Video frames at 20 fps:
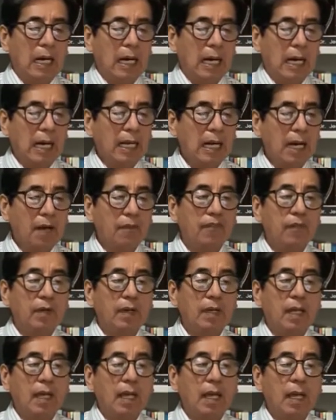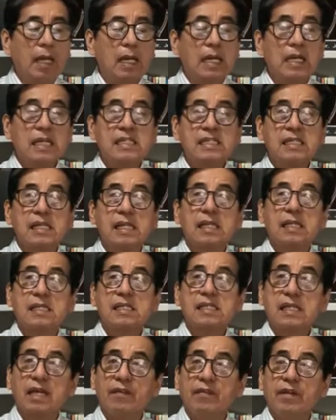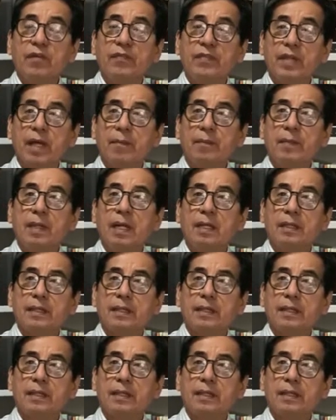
I have listed 7 of them